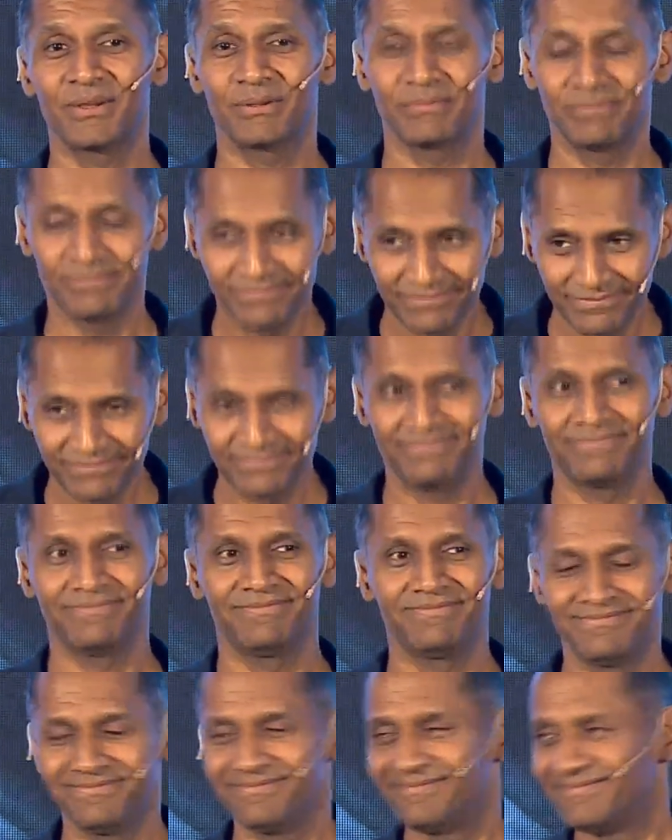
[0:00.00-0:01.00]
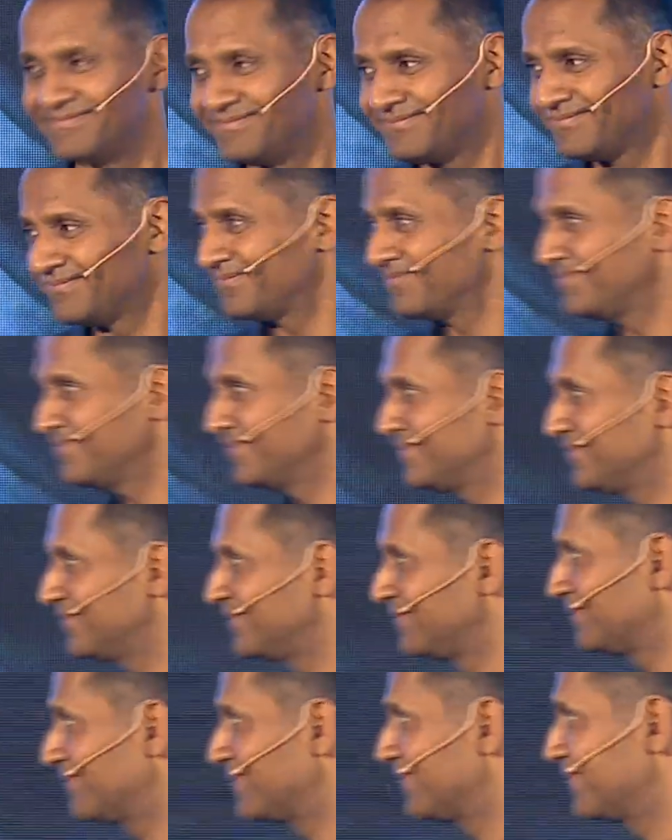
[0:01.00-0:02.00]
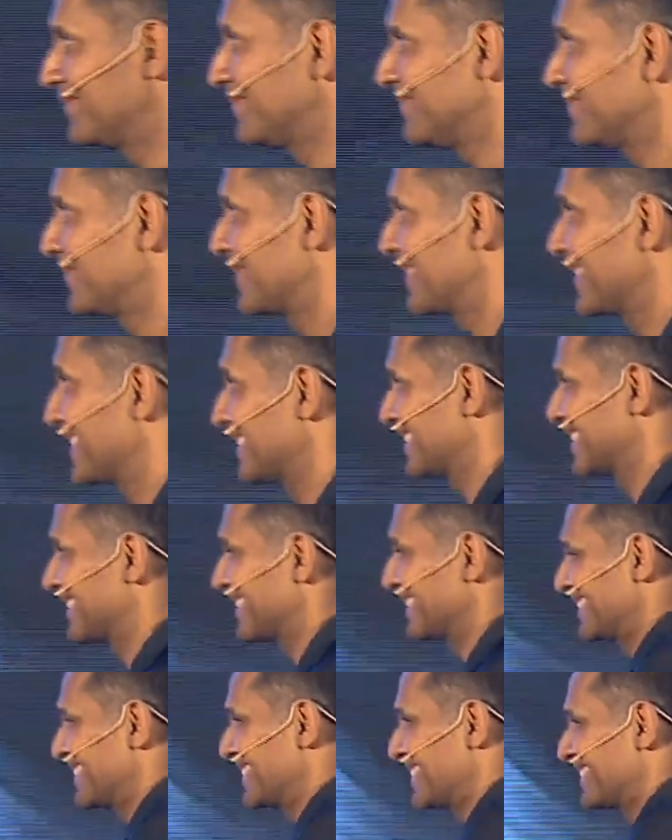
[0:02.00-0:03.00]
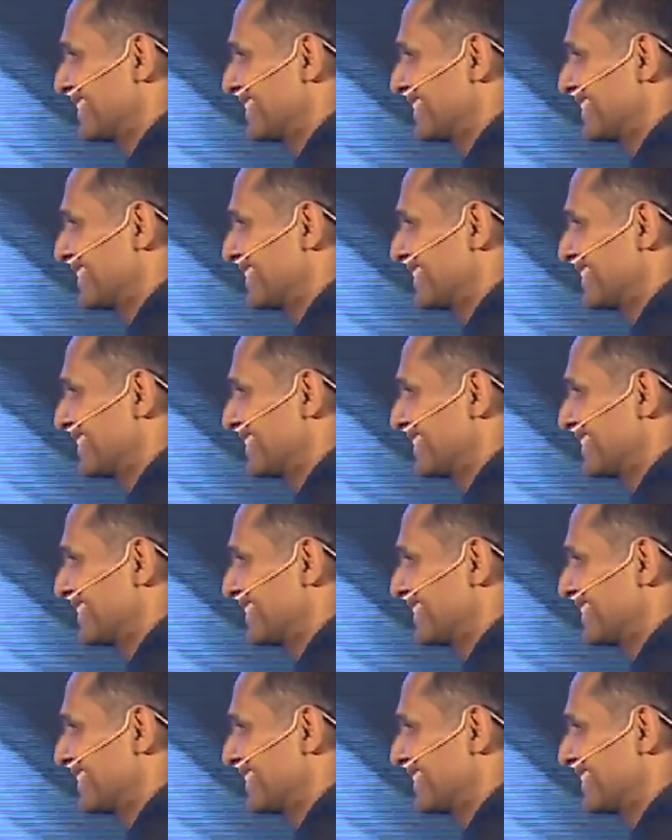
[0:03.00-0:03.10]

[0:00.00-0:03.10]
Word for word: Thank you very much. Thank you very much, Mr.